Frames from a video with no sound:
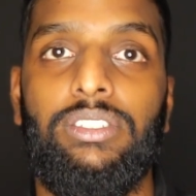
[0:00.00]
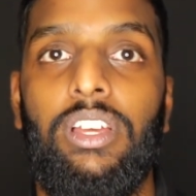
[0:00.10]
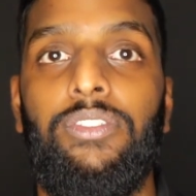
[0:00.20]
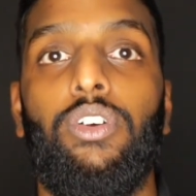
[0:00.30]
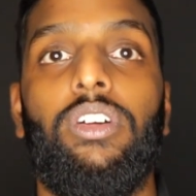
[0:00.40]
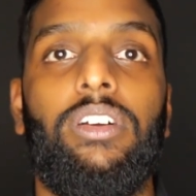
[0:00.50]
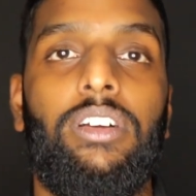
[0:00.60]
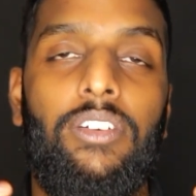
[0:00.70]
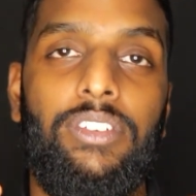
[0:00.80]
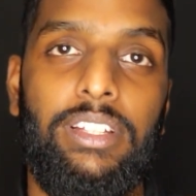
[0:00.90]
So if you're going to
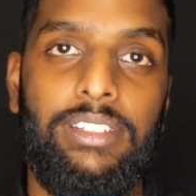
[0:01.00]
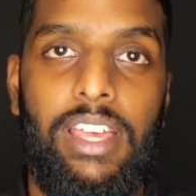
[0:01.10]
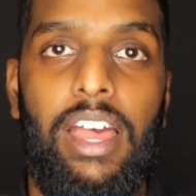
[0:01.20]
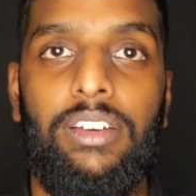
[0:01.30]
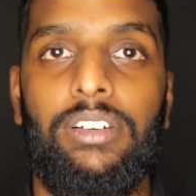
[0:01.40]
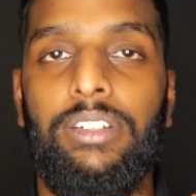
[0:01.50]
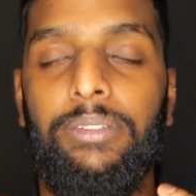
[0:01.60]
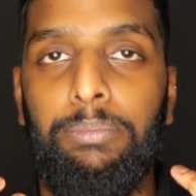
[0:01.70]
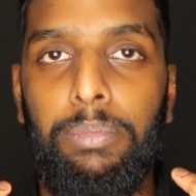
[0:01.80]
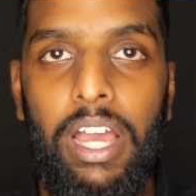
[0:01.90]
cover the entire
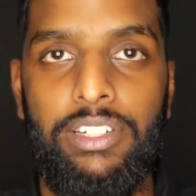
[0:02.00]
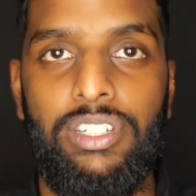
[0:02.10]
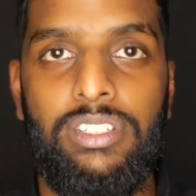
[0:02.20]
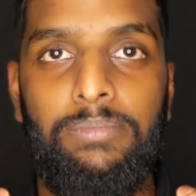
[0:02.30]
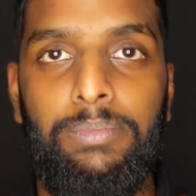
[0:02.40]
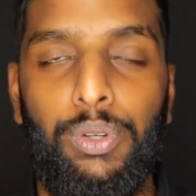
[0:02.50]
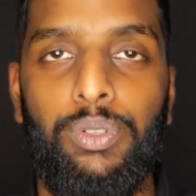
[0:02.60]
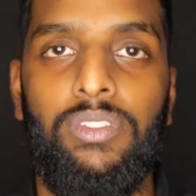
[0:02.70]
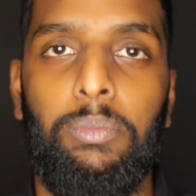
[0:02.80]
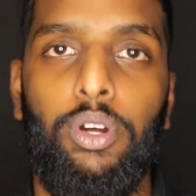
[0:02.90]
purchase and
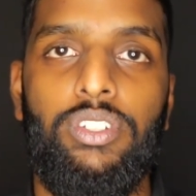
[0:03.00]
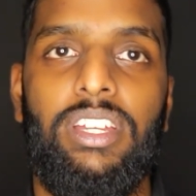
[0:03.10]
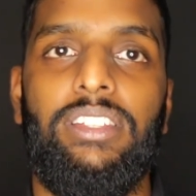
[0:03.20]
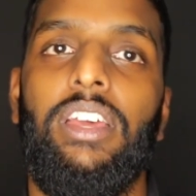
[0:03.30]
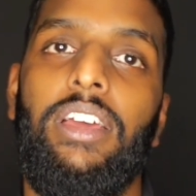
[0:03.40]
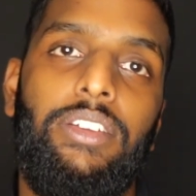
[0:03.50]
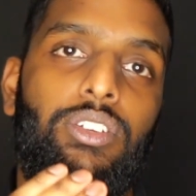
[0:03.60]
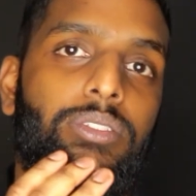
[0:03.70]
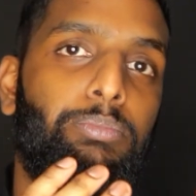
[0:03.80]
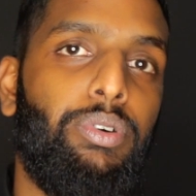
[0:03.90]
build of a project
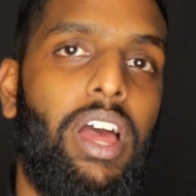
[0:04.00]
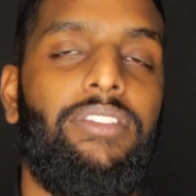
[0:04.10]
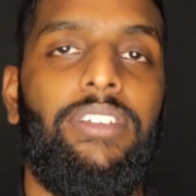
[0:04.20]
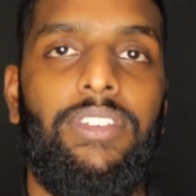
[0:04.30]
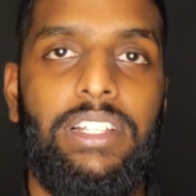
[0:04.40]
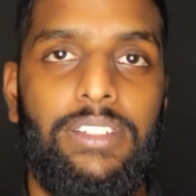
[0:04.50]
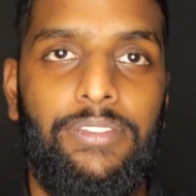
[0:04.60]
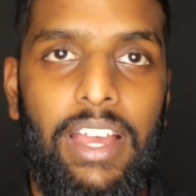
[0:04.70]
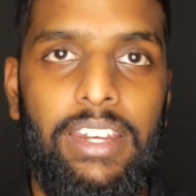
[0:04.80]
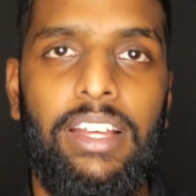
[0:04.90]
using private investor
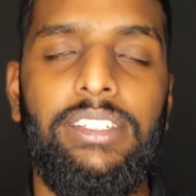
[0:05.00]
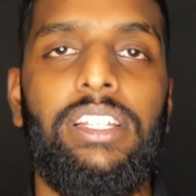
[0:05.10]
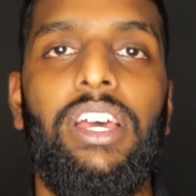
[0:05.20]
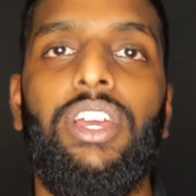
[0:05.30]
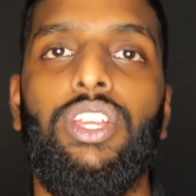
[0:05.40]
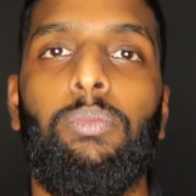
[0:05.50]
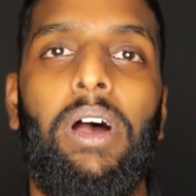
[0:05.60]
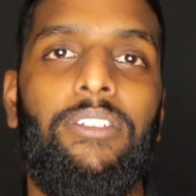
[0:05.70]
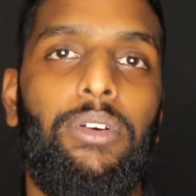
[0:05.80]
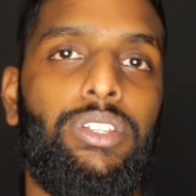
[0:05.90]
finance, you
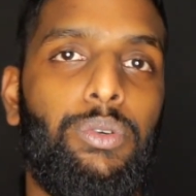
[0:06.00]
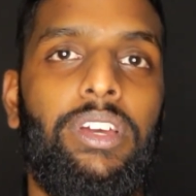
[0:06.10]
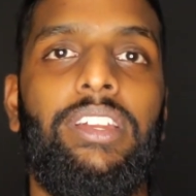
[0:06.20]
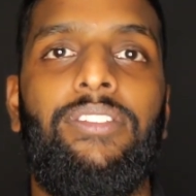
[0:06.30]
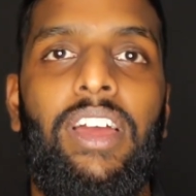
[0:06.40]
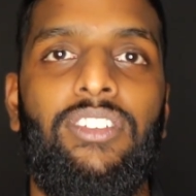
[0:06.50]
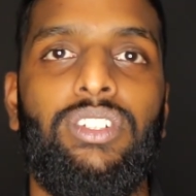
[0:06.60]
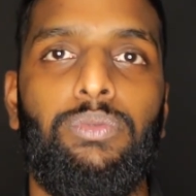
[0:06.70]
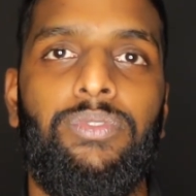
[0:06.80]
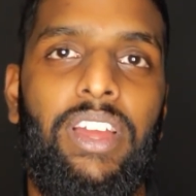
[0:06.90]
might do it in
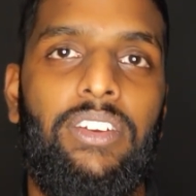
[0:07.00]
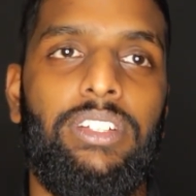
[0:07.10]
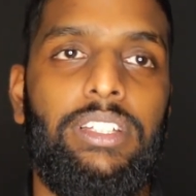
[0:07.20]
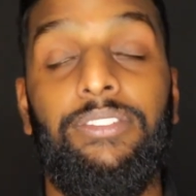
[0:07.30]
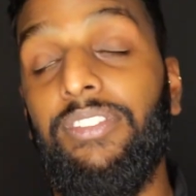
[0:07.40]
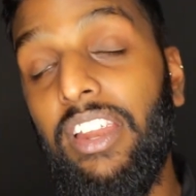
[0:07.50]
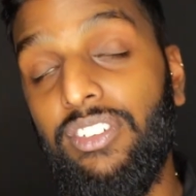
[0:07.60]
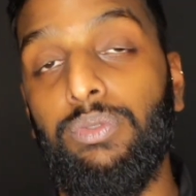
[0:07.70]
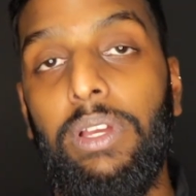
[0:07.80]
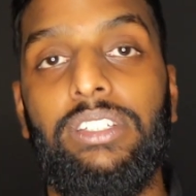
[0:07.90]

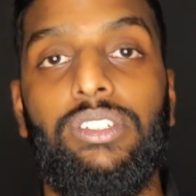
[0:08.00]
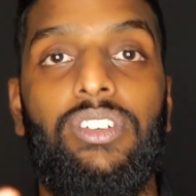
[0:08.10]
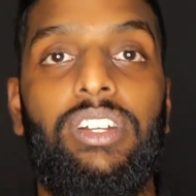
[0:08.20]
various ways.